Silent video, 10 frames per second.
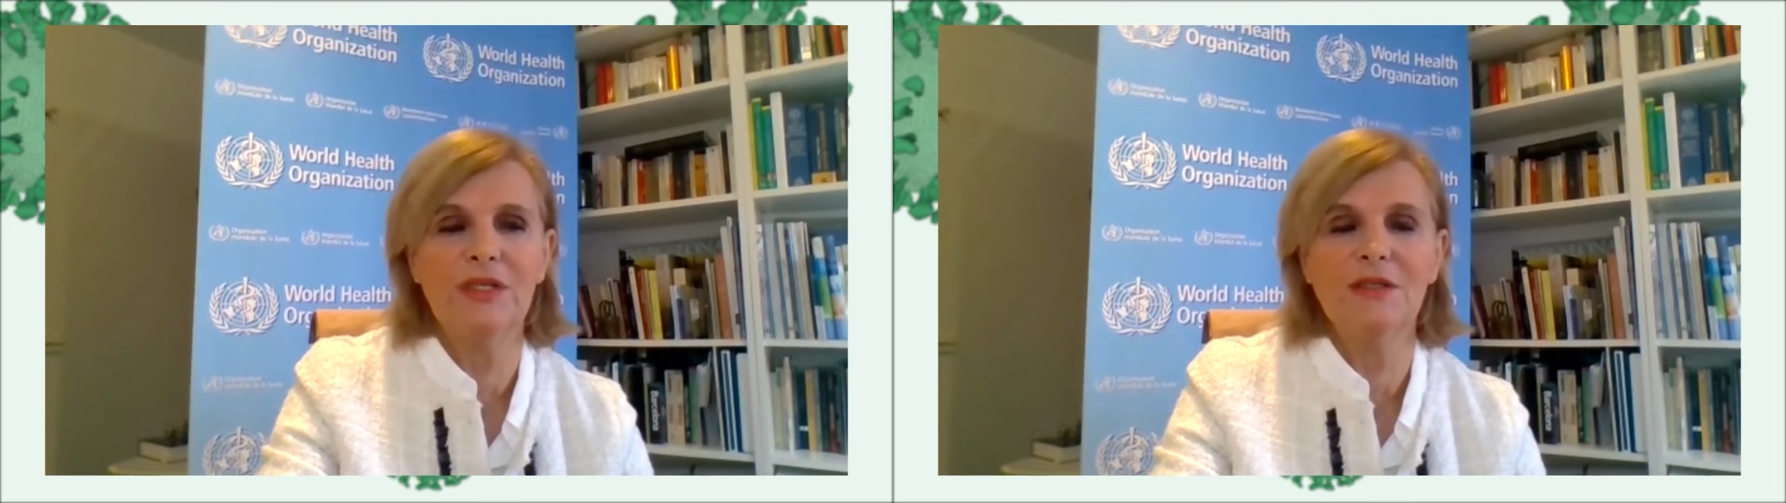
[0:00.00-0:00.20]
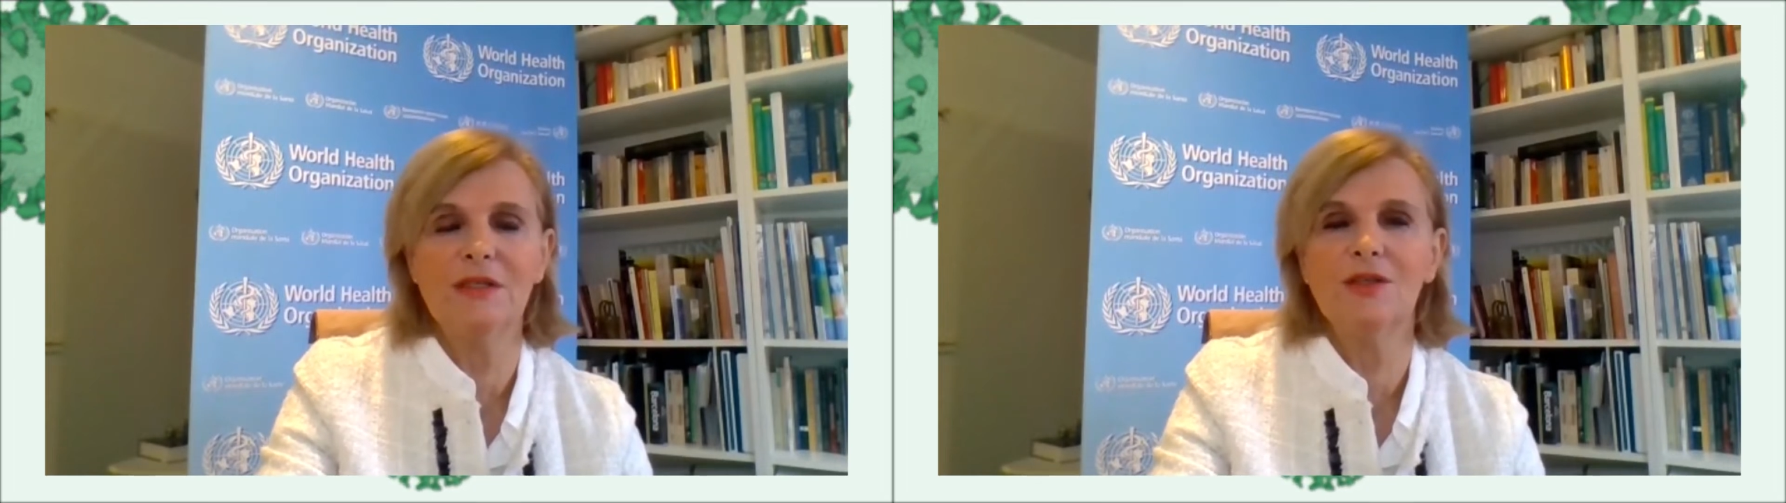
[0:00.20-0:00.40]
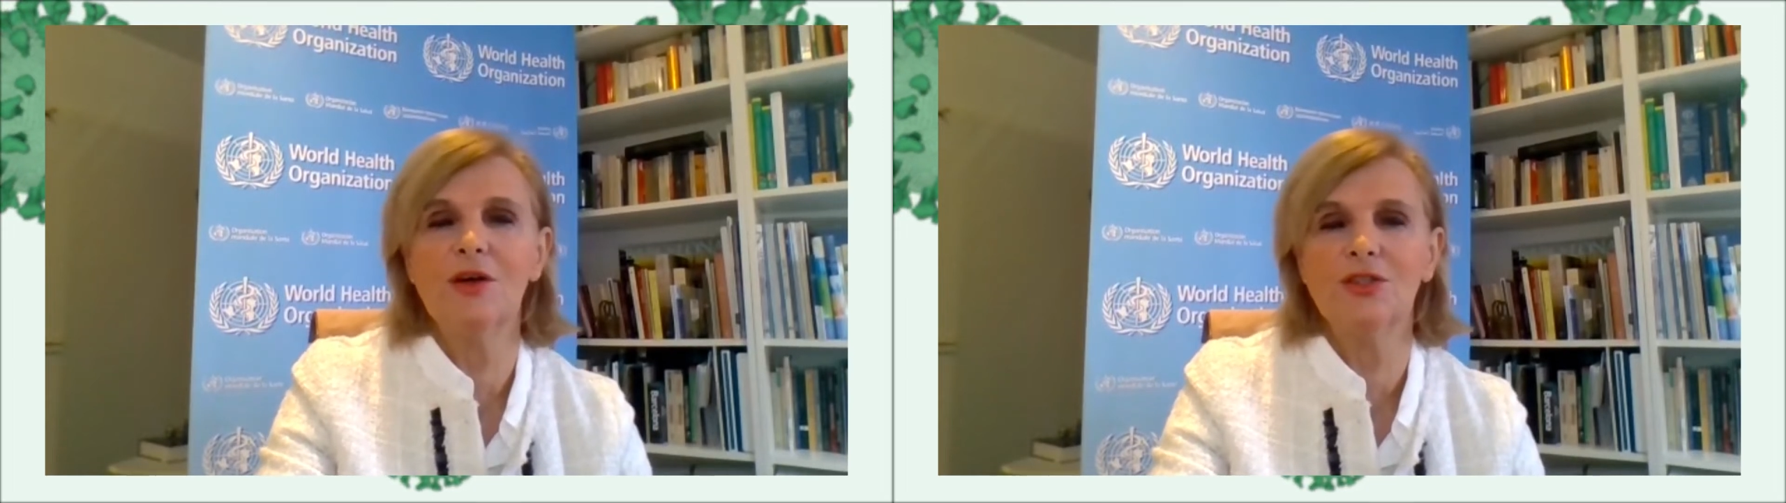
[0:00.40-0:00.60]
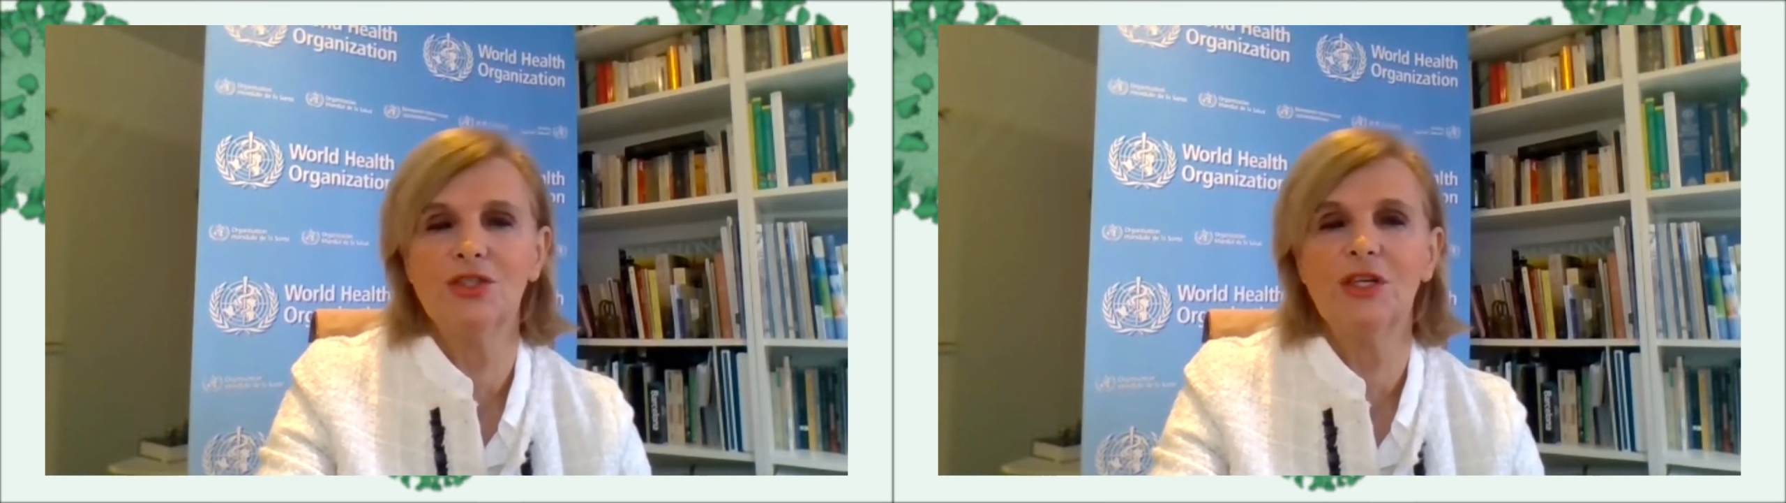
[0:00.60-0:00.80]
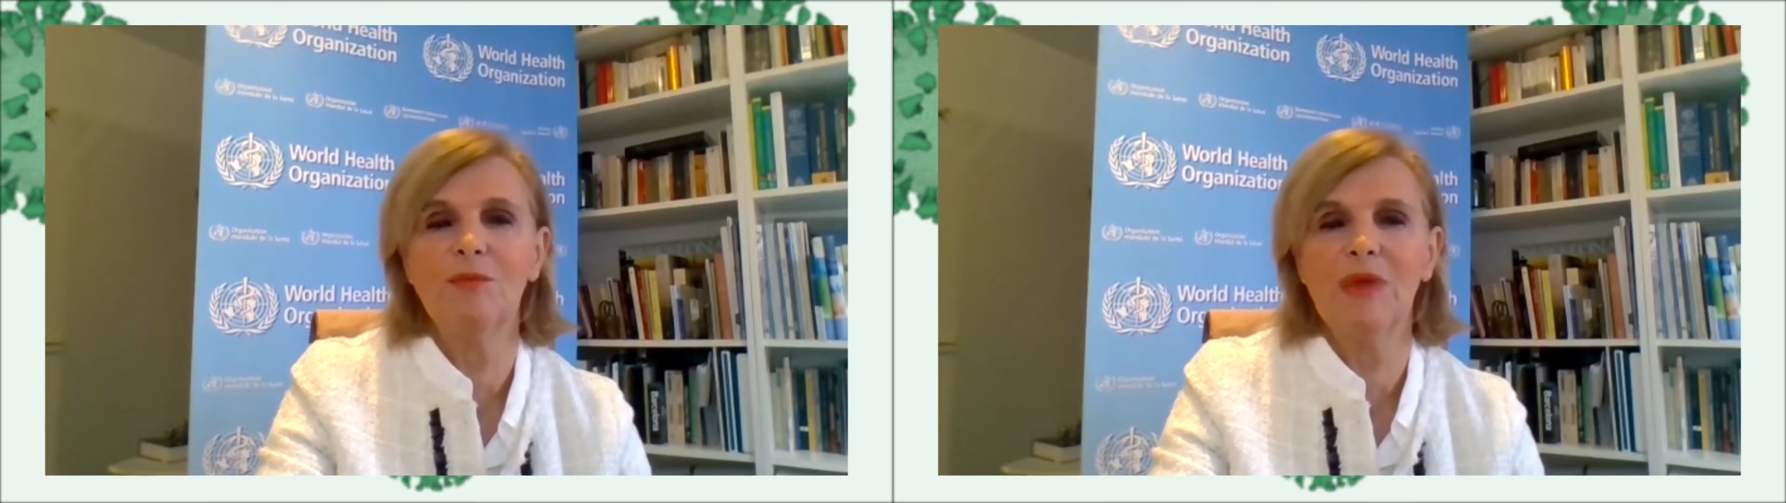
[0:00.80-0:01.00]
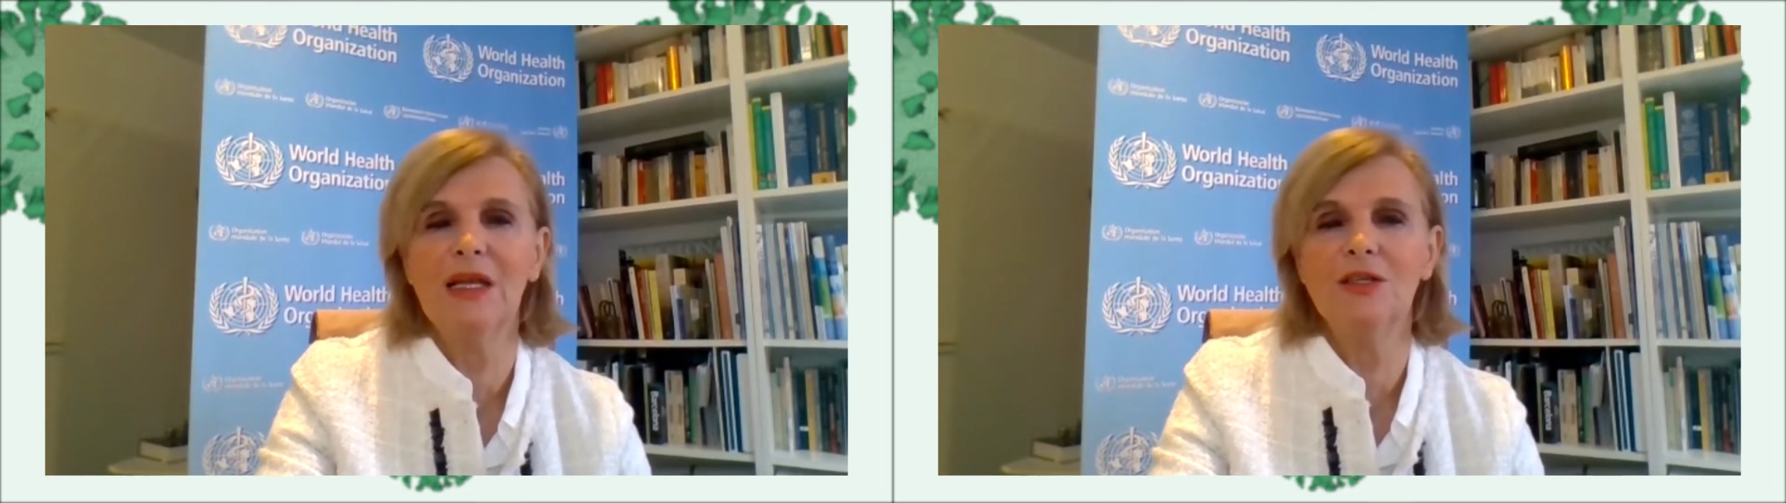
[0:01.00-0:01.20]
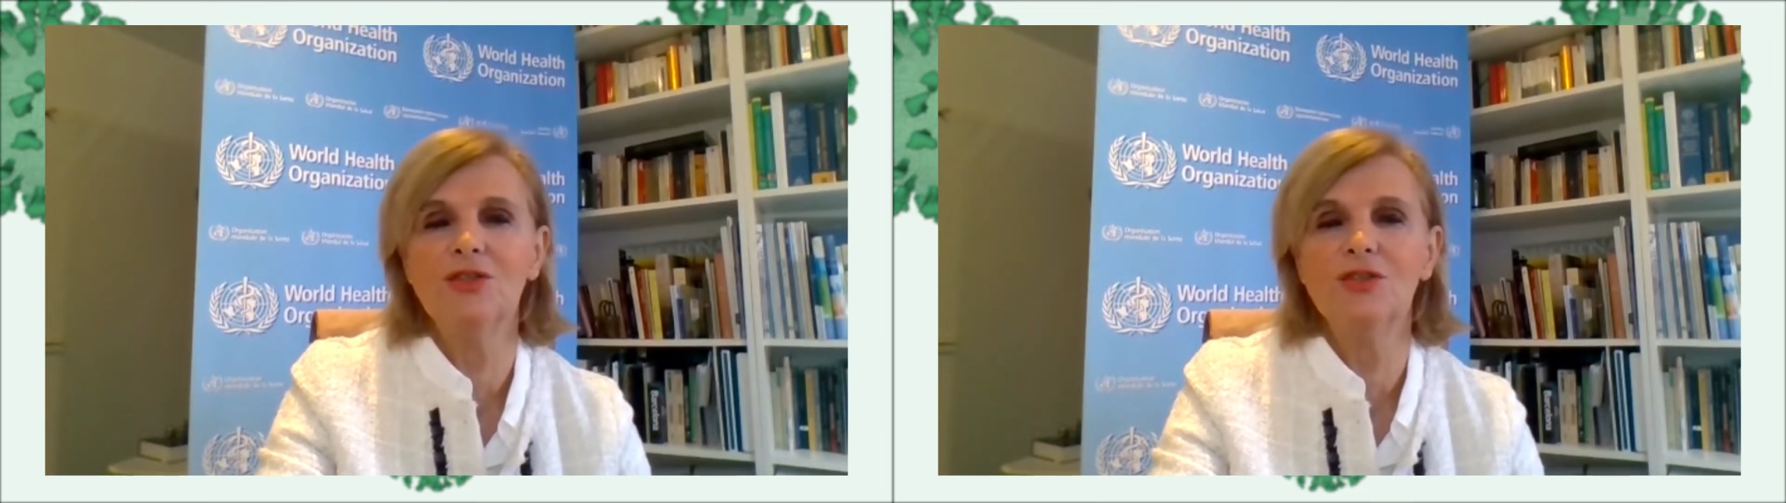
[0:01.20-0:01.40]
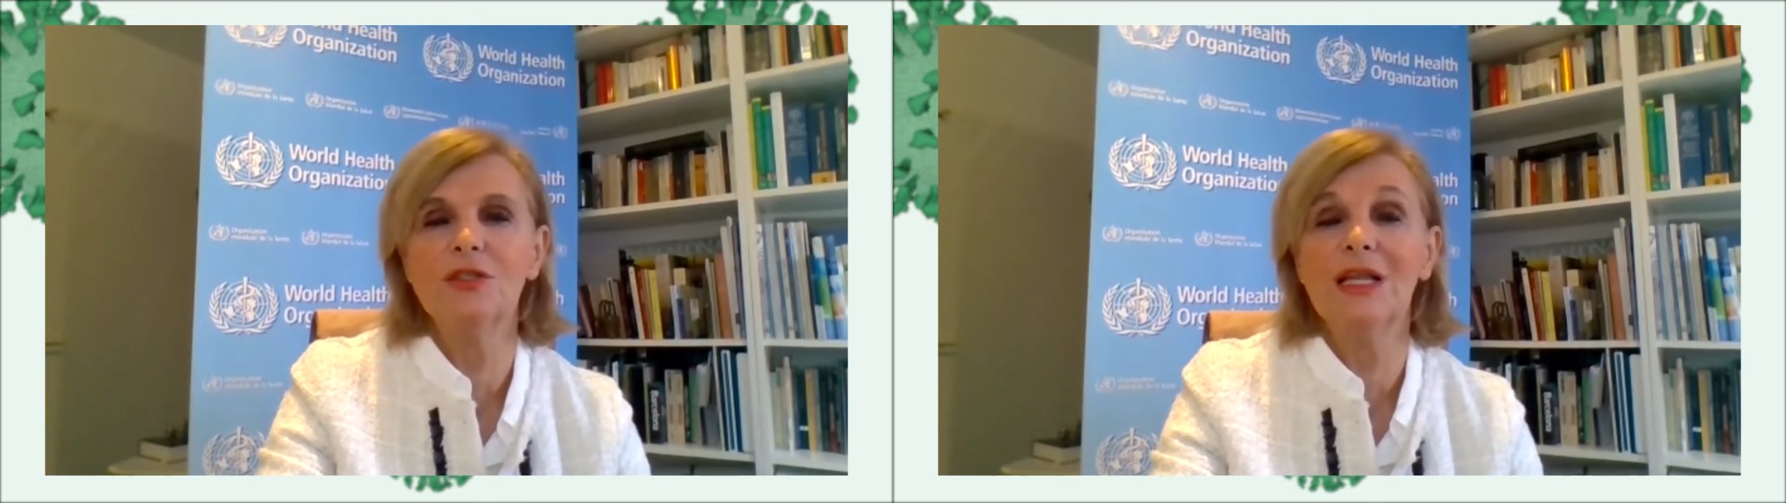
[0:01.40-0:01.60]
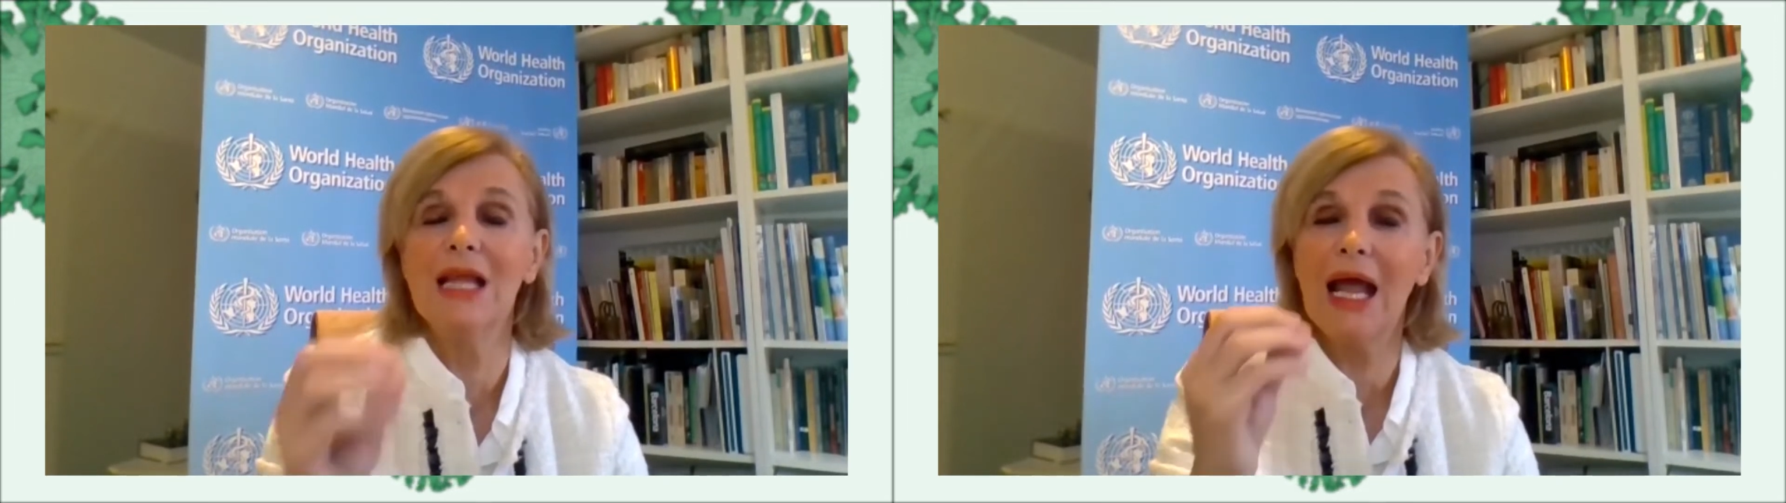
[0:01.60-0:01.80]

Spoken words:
this discussion and making sure that